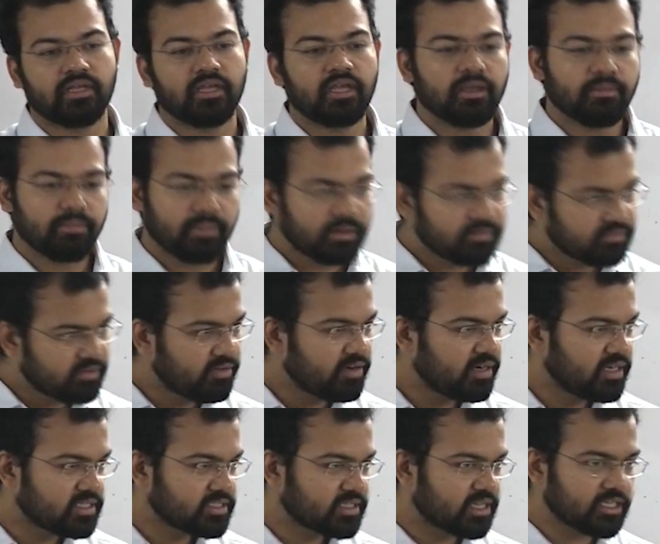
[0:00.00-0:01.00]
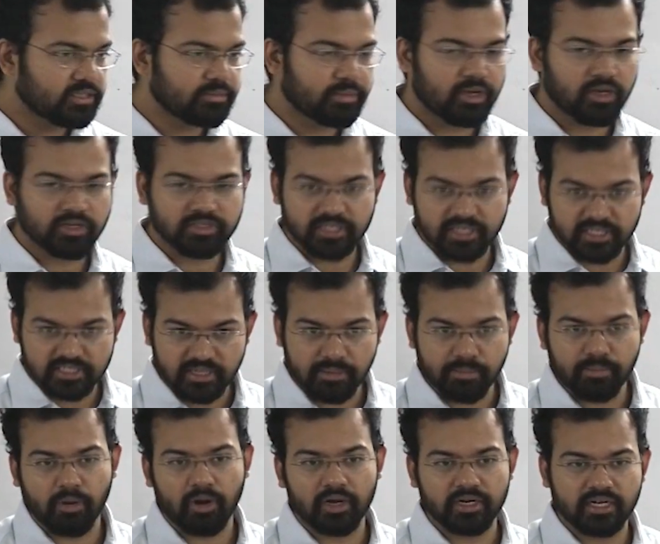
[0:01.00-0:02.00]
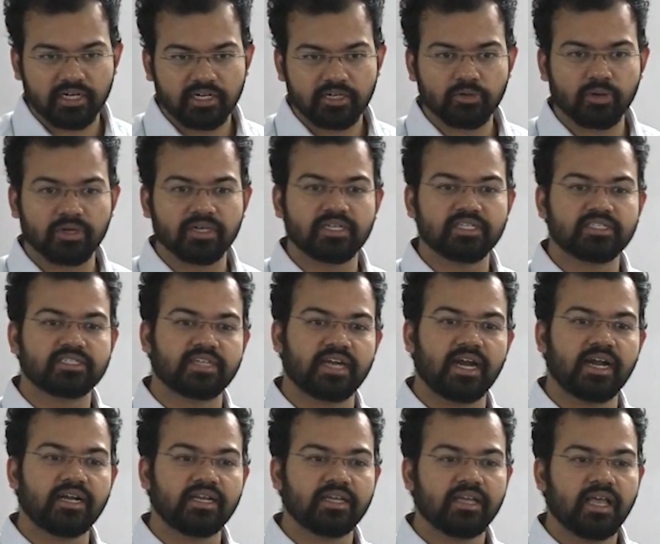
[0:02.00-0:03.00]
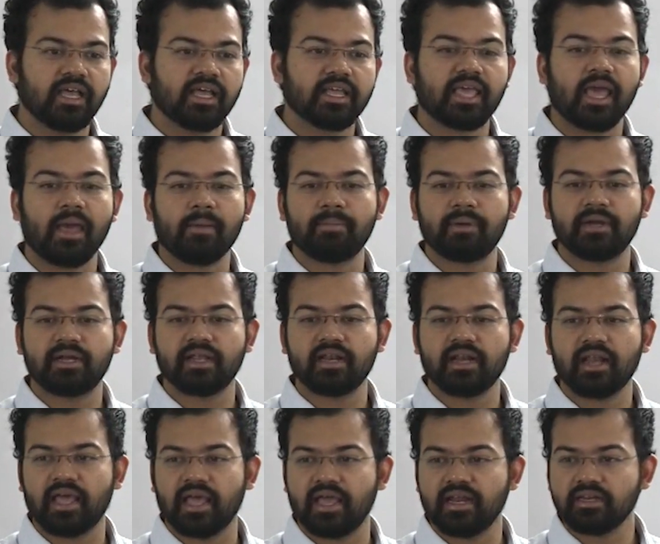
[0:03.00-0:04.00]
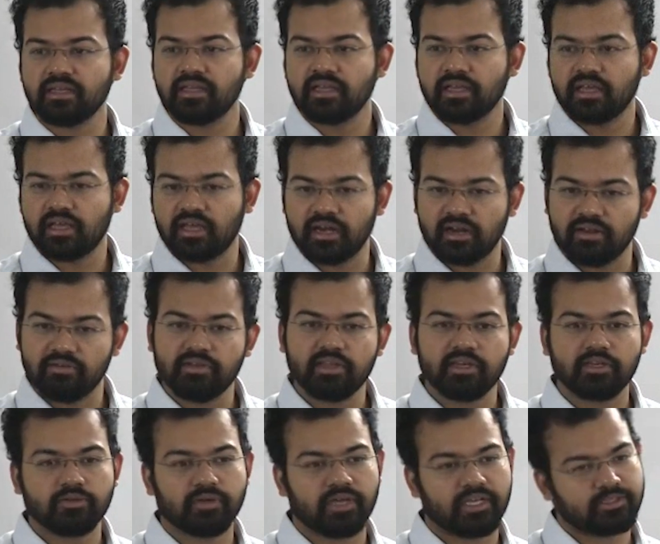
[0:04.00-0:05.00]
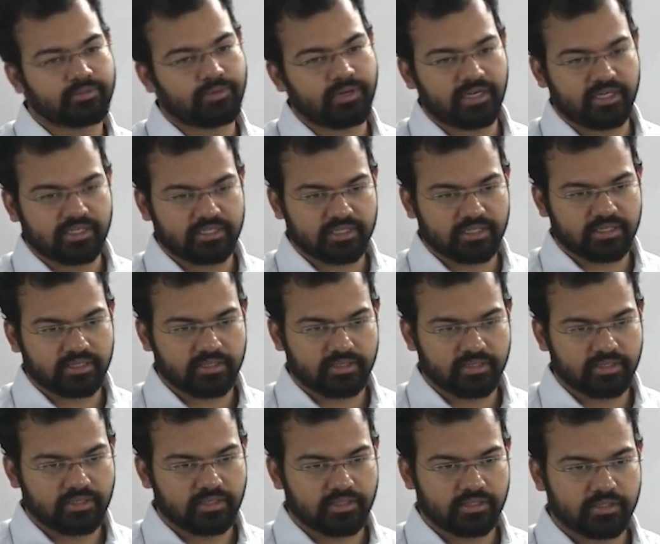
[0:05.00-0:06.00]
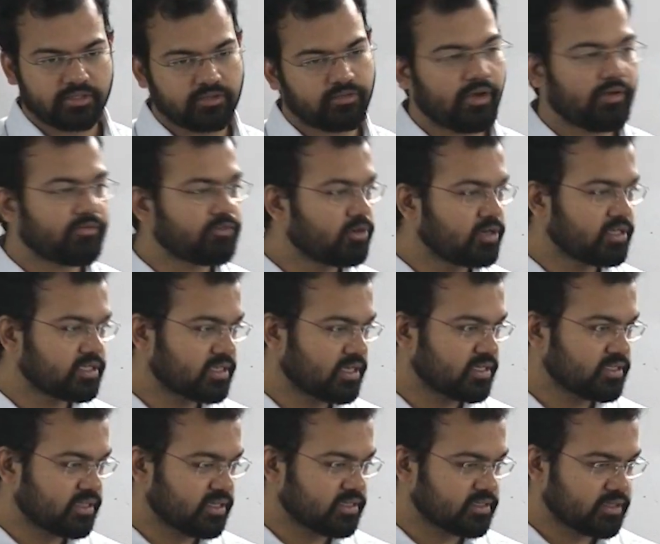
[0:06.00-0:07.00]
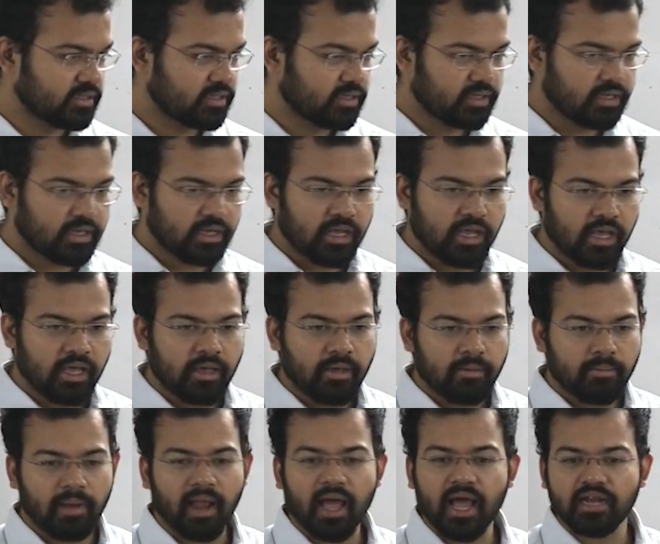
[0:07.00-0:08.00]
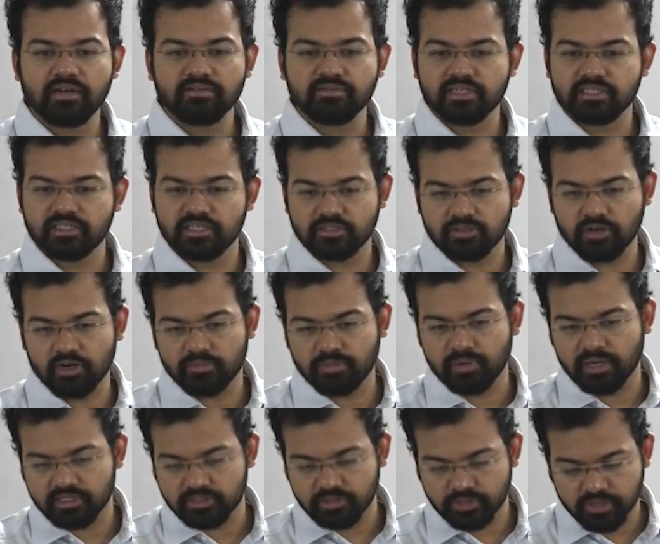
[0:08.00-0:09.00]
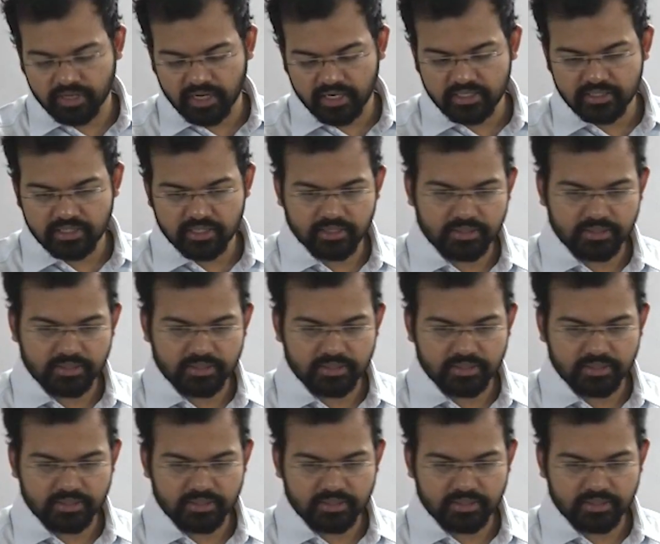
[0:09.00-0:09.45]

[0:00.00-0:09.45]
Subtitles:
But we will discuss because it is important to understand capital and revenue expenditure. We have to discuss this. Plan versus non-plan, so you write.